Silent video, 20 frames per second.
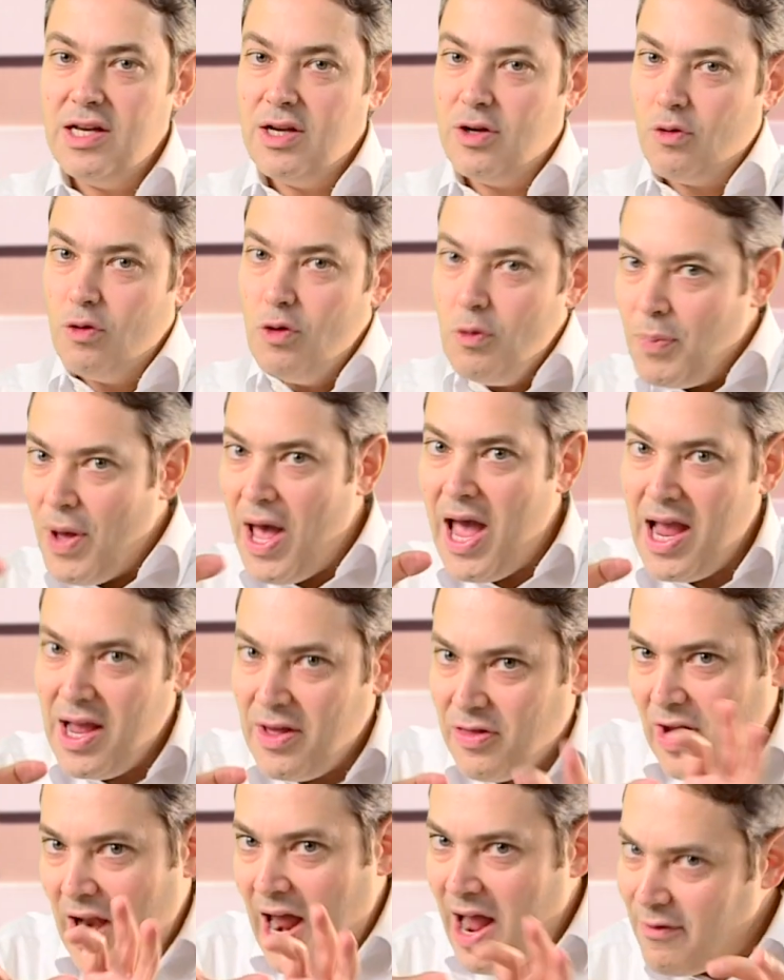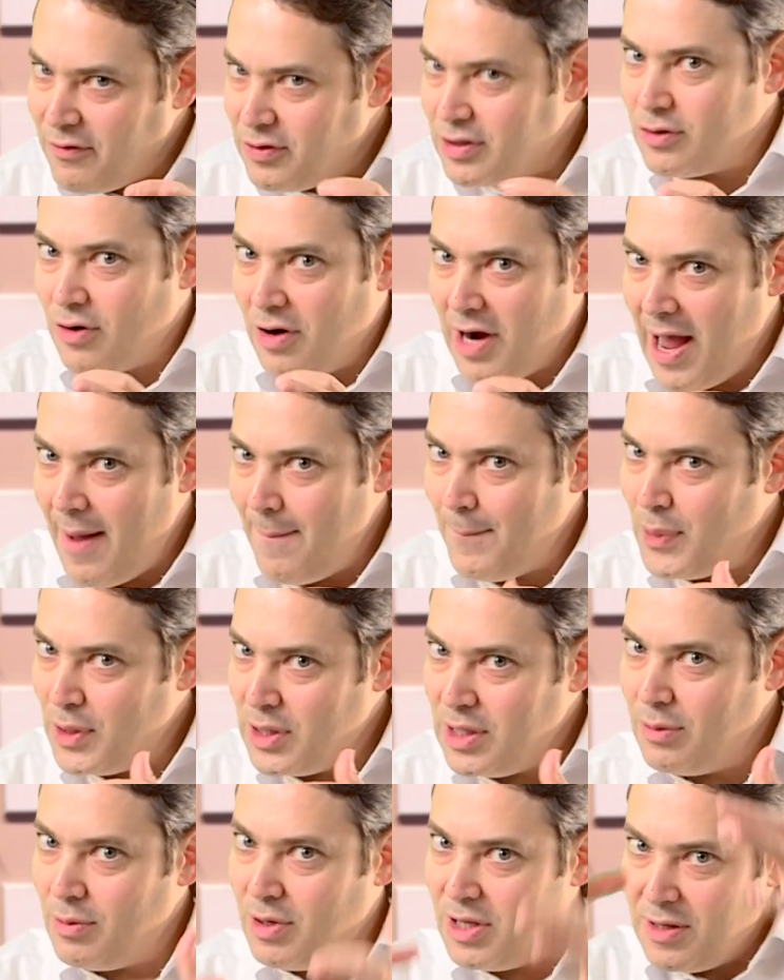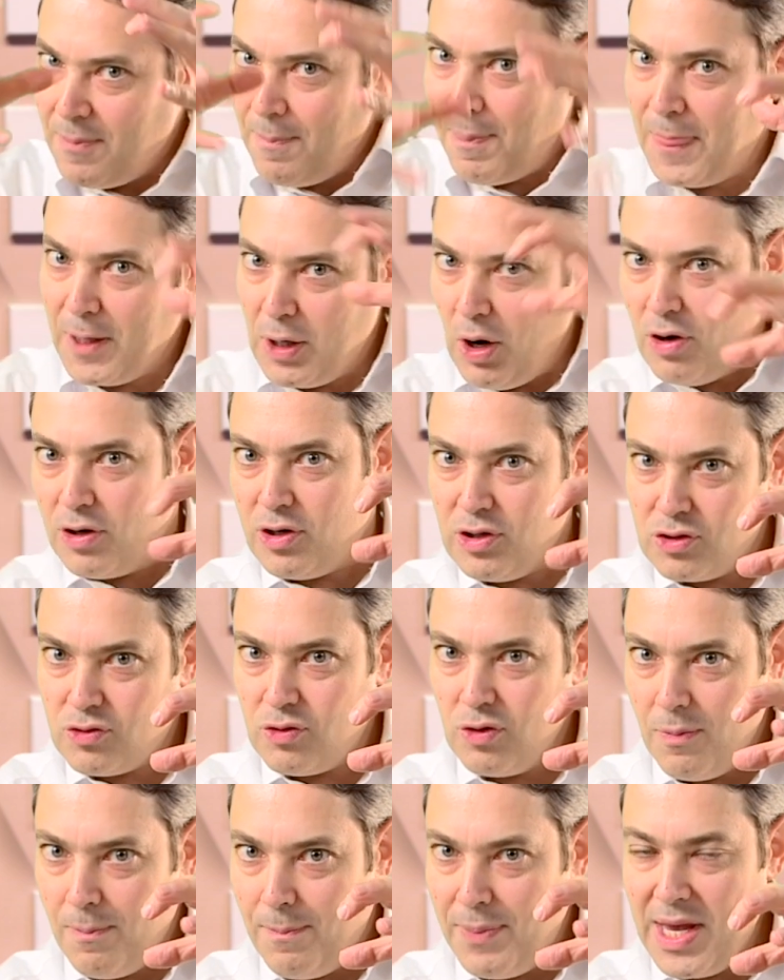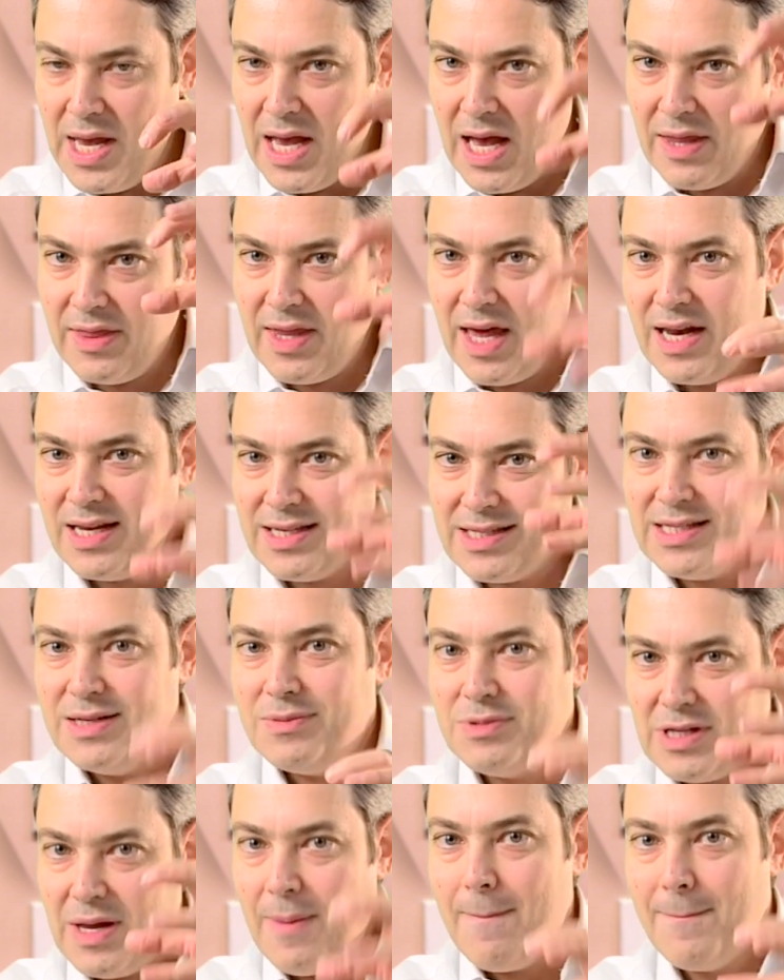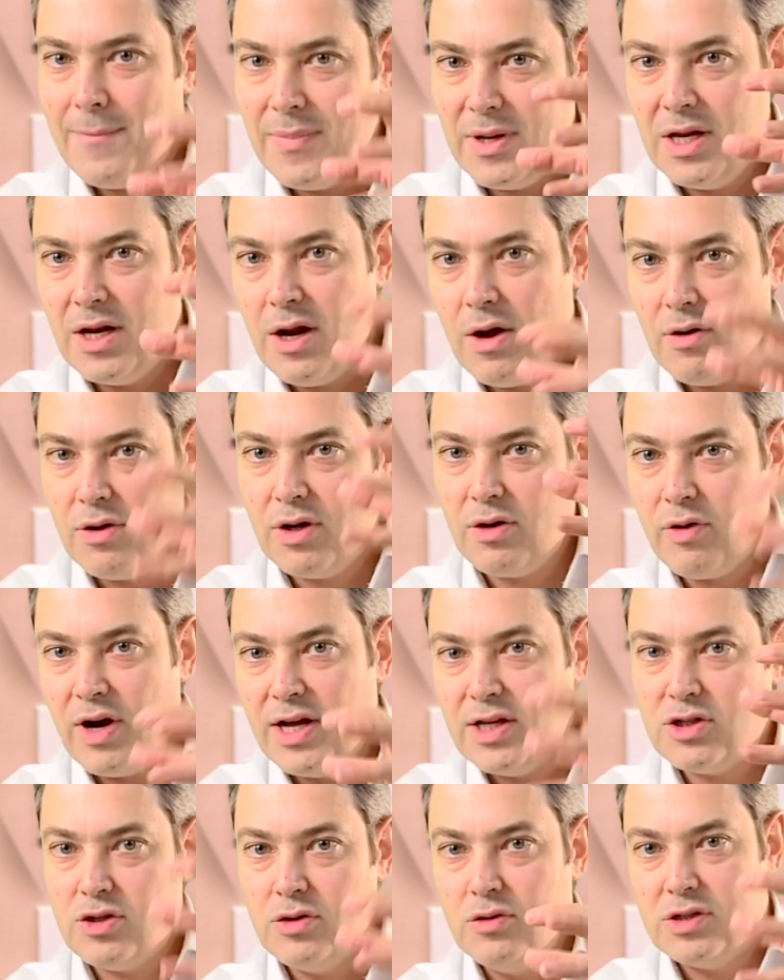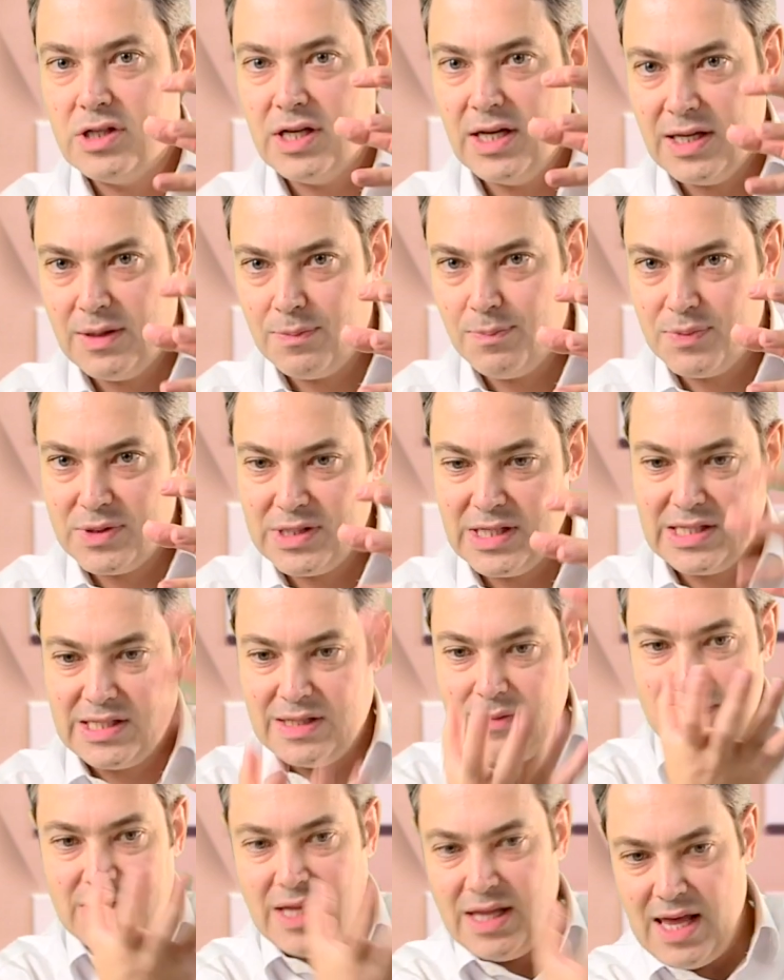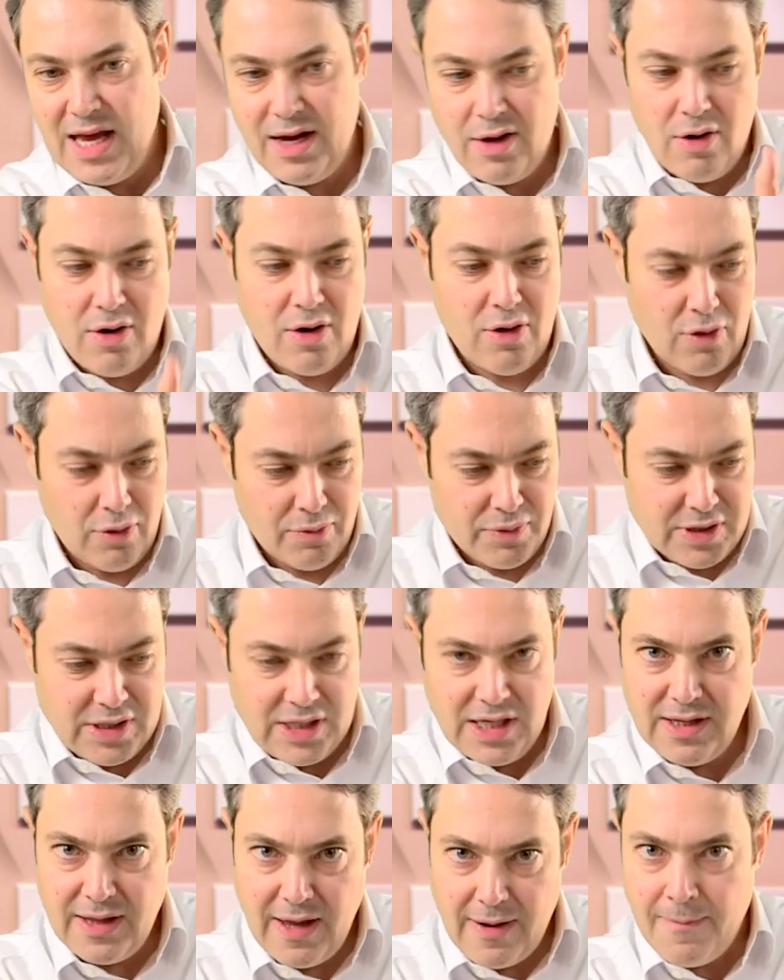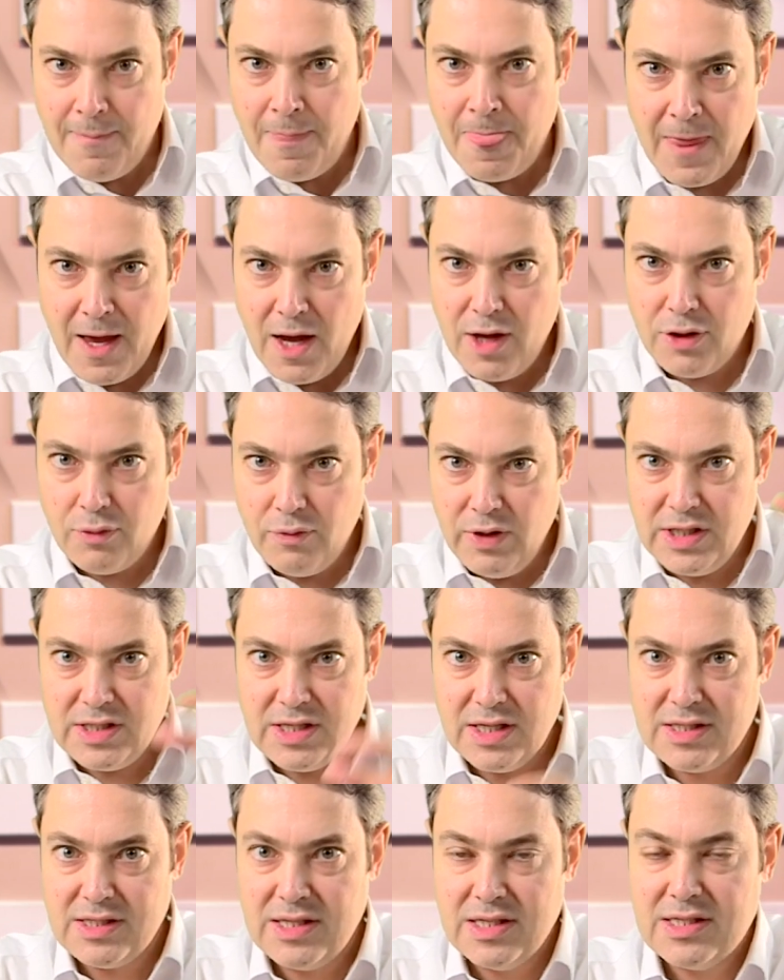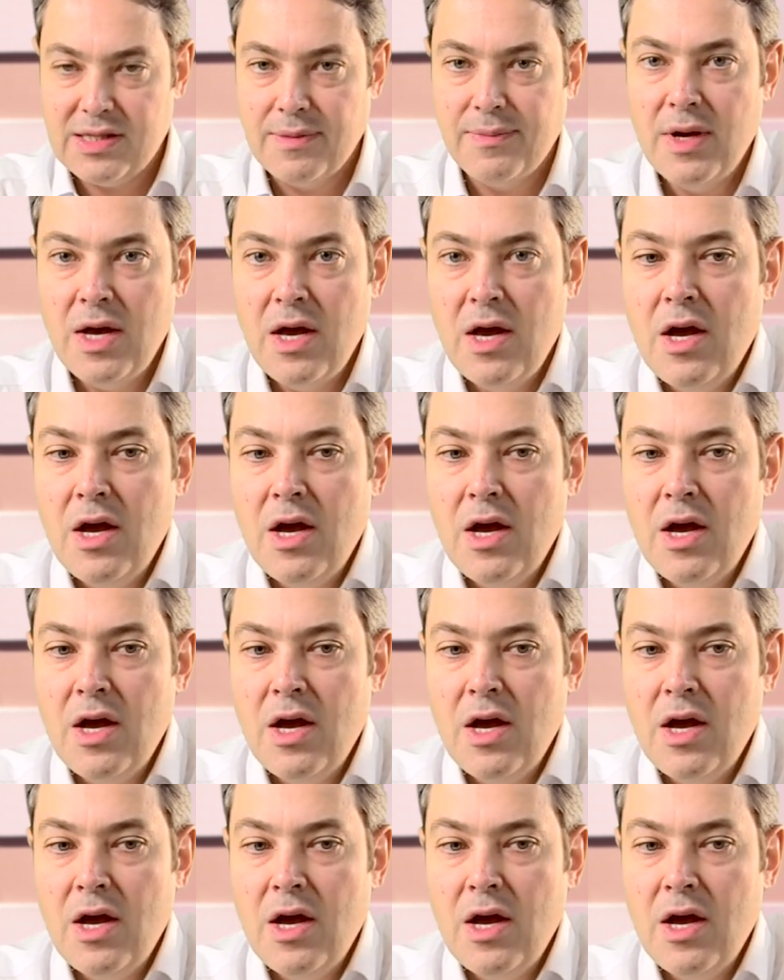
Group A that I have strong empathy with conquers Group B, and then it seems to, create two-tiered systems, and they conquer Group C, and then a three-tiered system.